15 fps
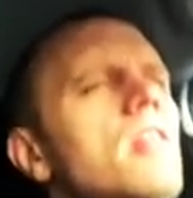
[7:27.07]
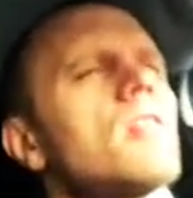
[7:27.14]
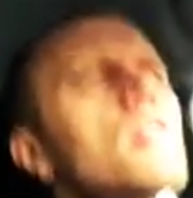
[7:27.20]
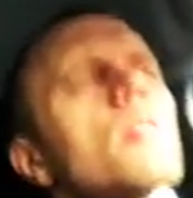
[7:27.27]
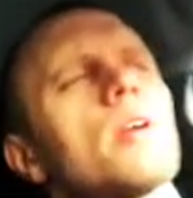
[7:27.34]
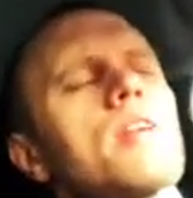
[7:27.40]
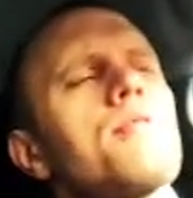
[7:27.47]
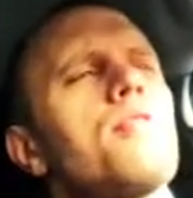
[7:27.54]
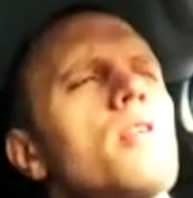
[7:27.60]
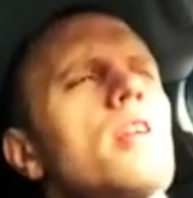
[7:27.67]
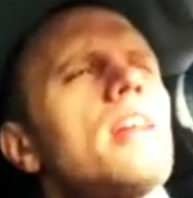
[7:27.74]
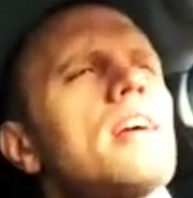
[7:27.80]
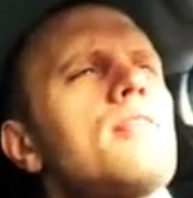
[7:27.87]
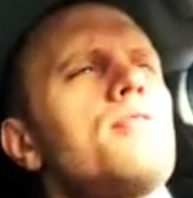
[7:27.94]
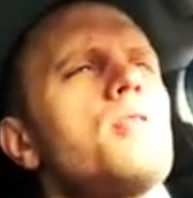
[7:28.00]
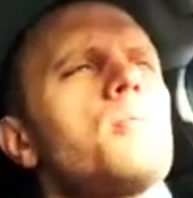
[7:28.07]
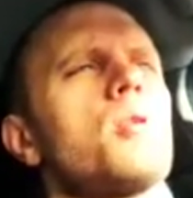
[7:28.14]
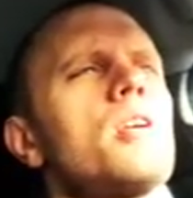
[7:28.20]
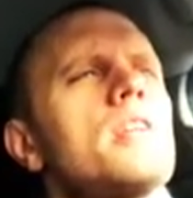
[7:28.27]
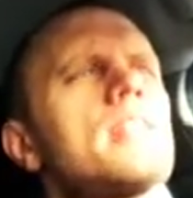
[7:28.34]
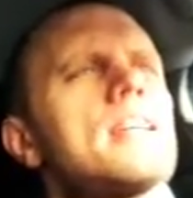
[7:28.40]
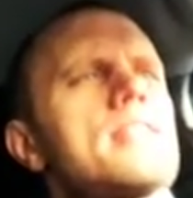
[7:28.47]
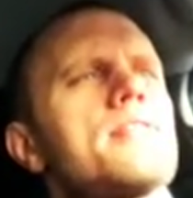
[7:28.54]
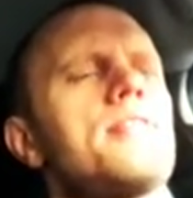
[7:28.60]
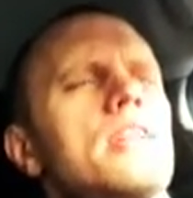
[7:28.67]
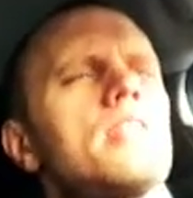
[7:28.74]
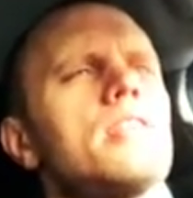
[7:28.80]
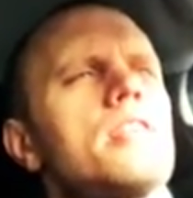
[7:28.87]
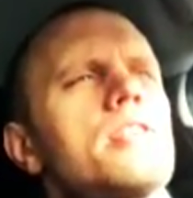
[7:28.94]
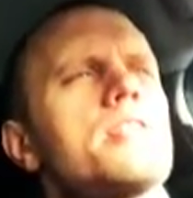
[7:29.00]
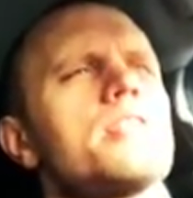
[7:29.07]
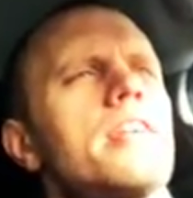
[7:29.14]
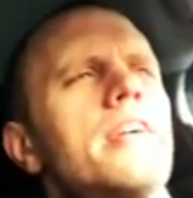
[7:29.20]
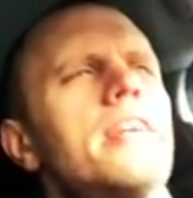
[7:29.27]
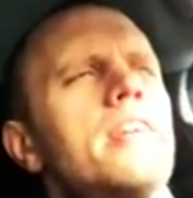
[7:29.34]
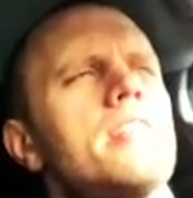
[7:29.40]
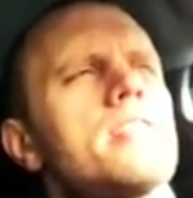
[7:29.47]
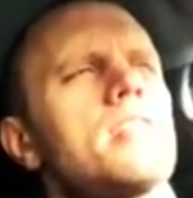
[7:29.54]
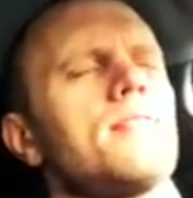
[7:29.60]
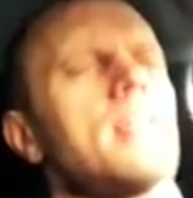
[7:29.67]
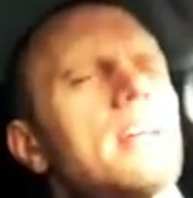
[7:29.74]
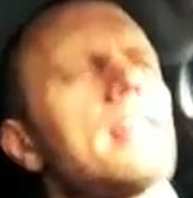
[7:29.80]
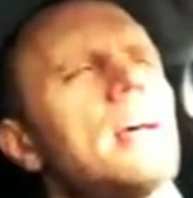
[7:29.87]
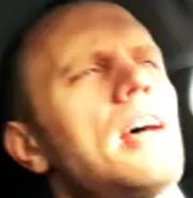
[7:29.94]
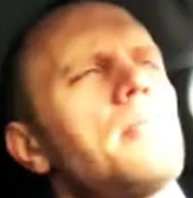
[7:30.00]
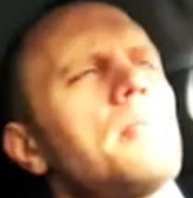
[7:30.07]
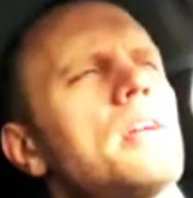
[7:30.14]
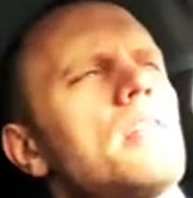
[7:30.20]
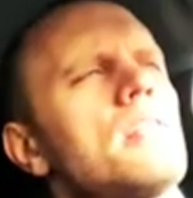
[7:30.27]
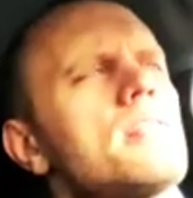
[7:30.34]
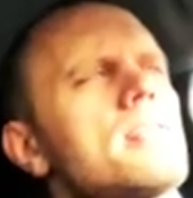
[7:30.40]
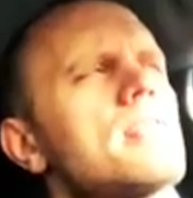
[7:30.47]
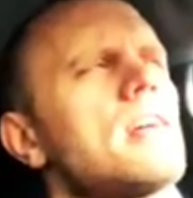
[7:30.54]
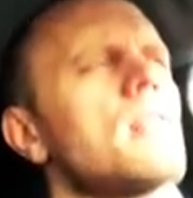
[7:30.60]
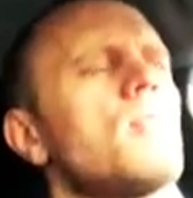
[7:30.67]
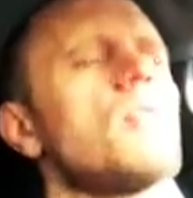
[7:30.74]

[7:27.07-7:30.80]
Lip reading: or looking for like a few more test failures, stuff like that, because the